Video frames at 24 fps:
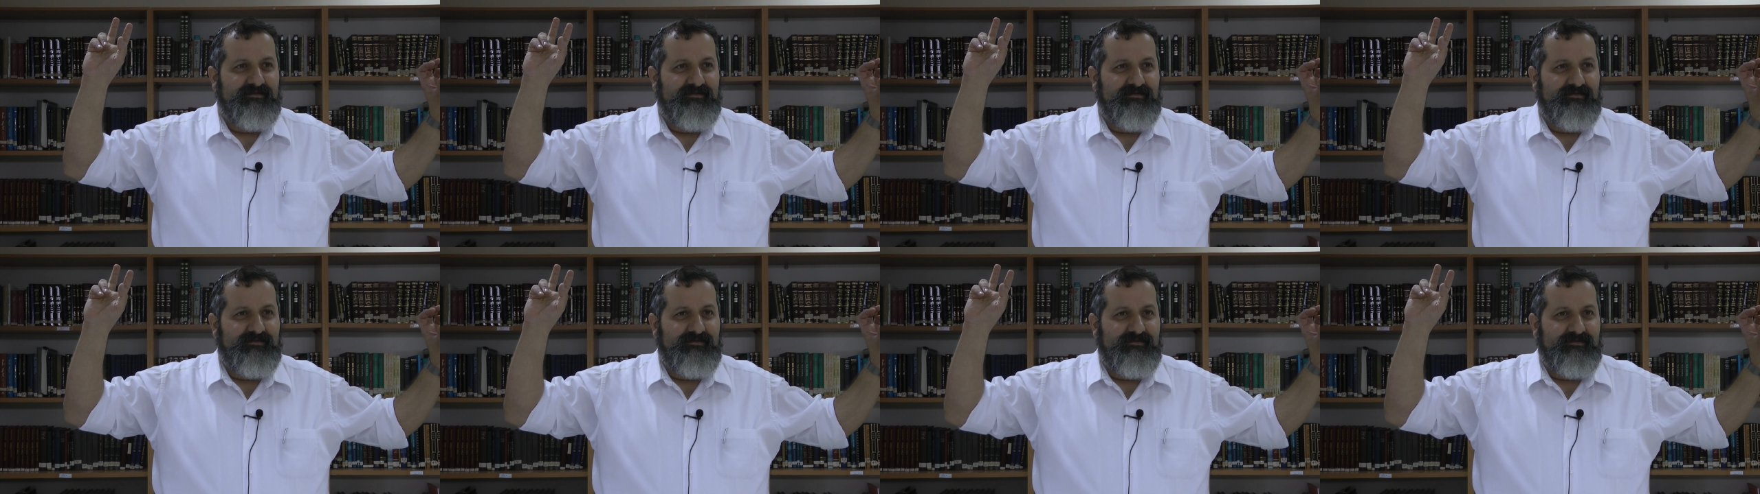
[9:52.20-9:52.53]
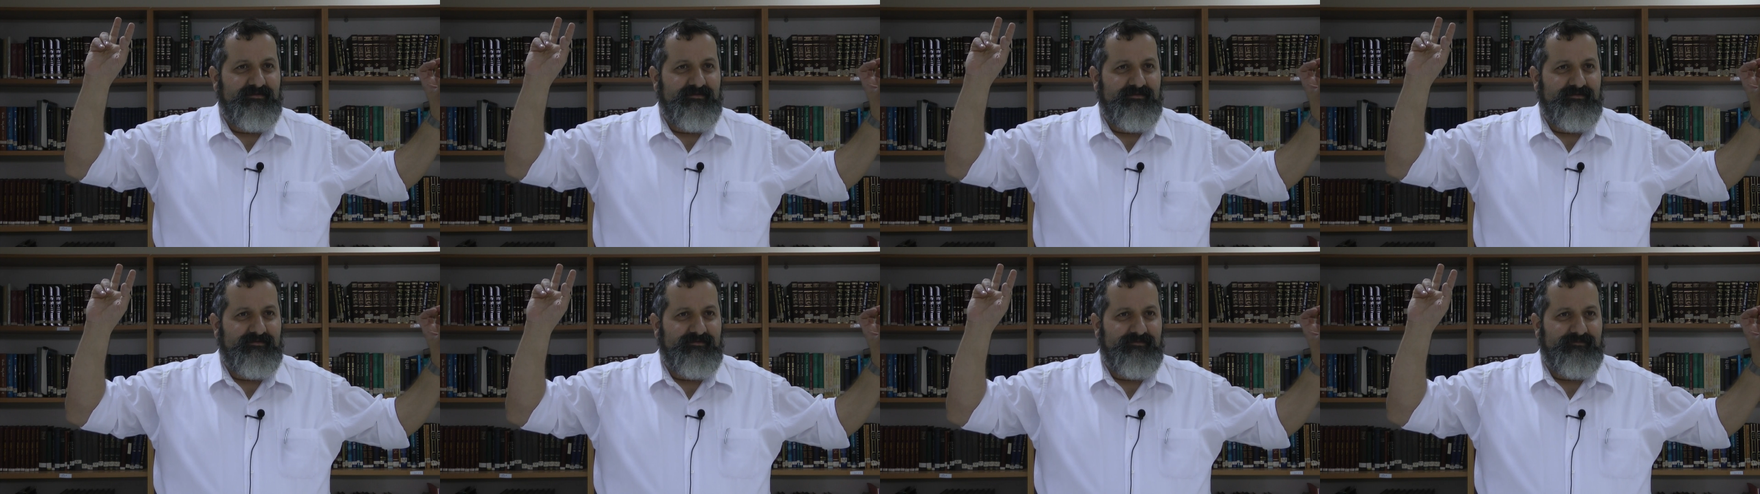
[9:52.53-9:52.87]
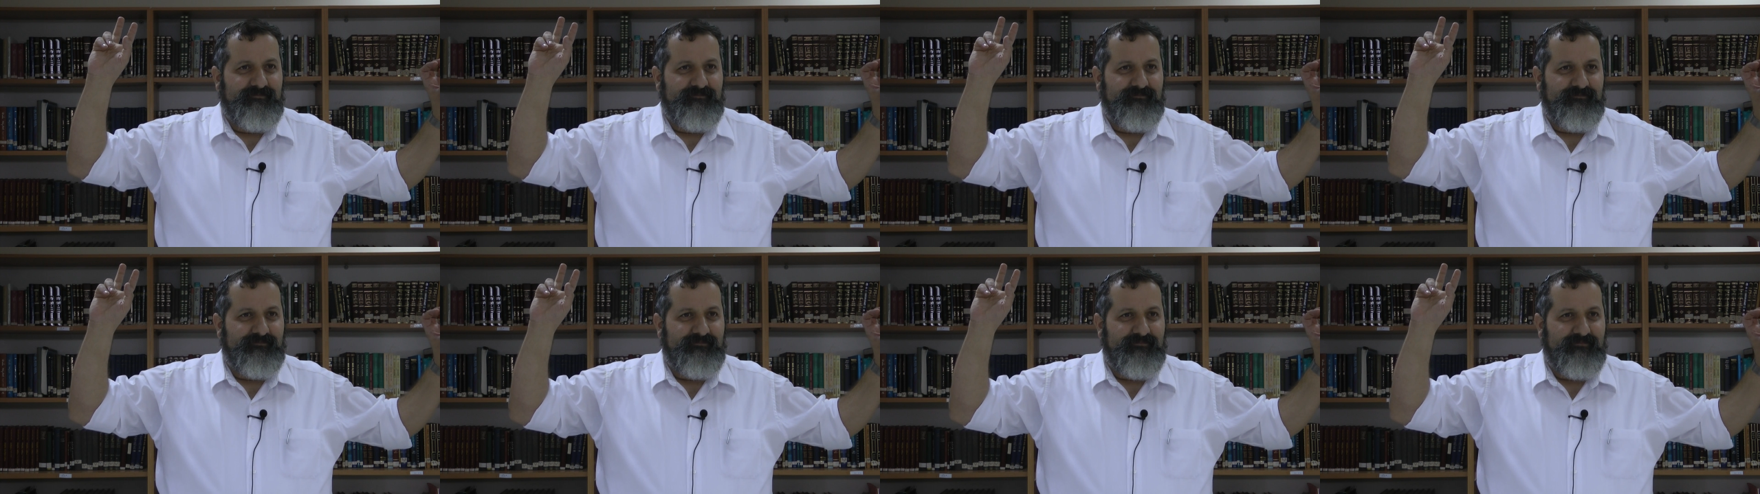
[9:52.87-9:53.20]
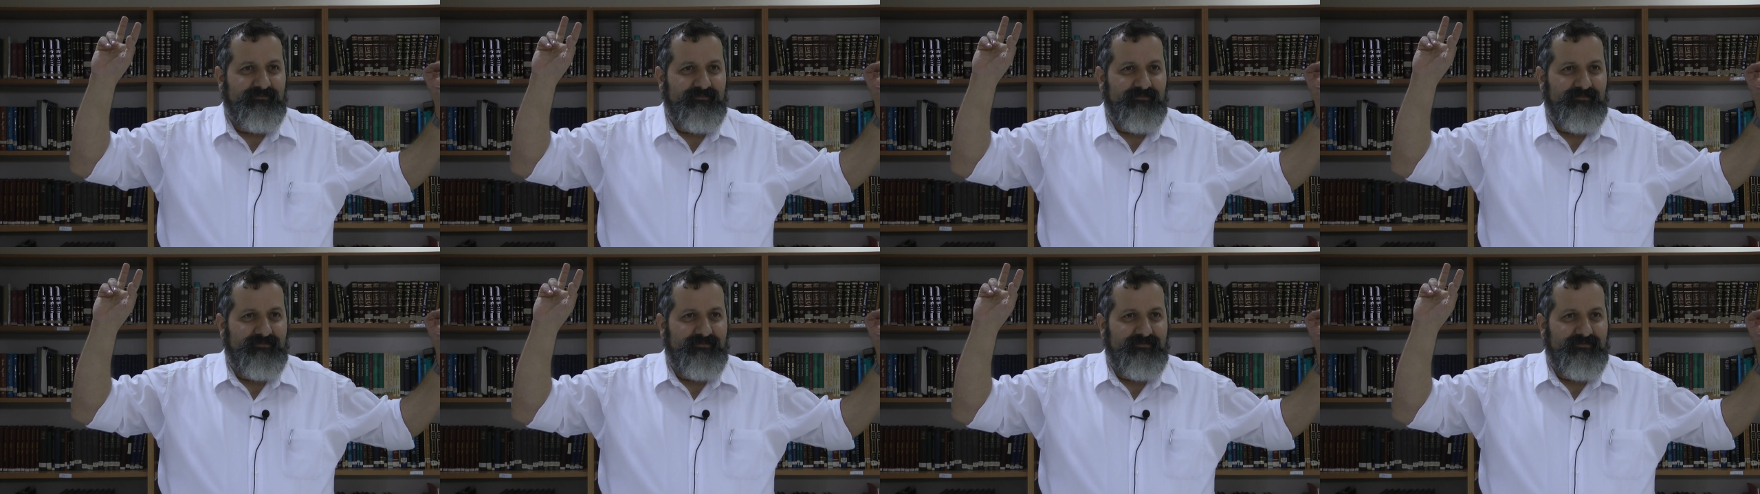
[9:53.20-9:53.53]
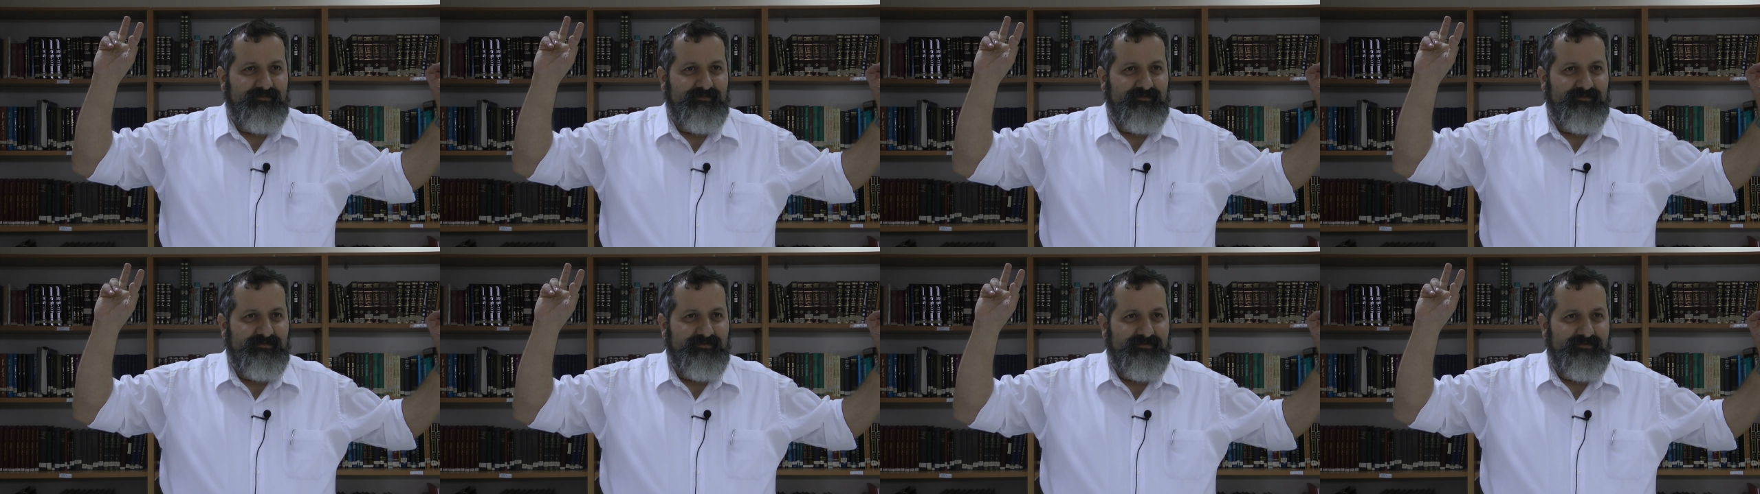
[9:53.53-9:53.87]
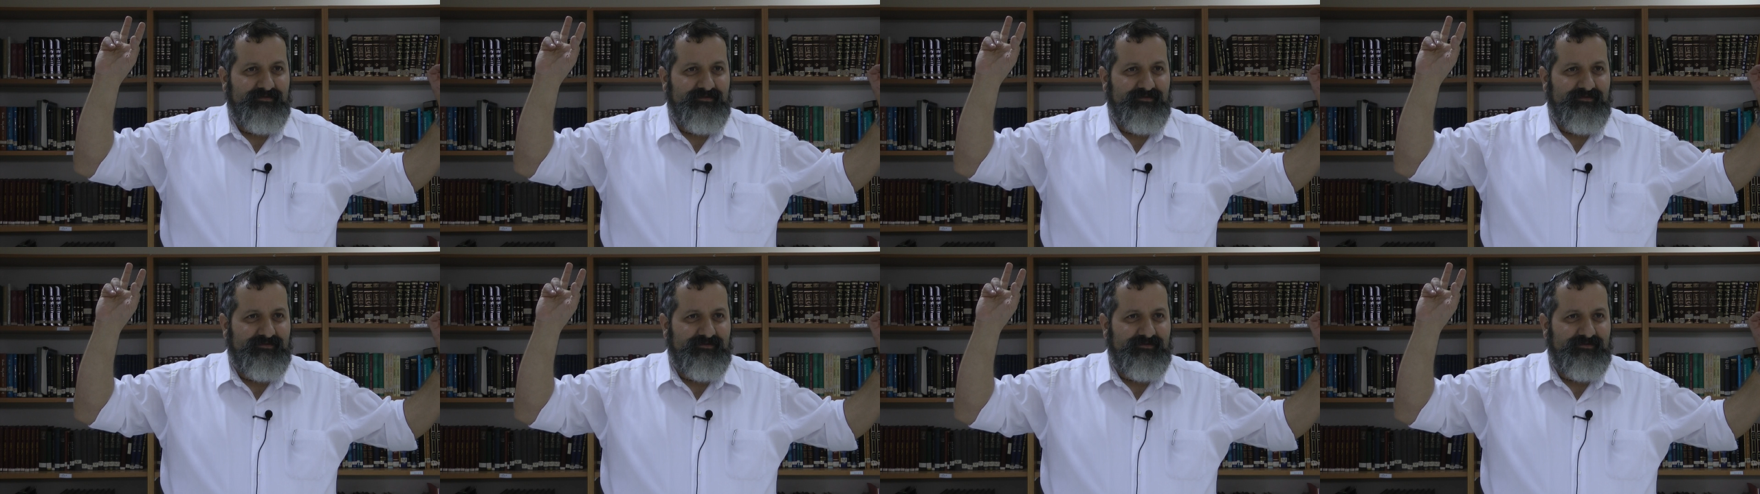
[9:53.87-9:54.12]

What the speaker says: [no speech]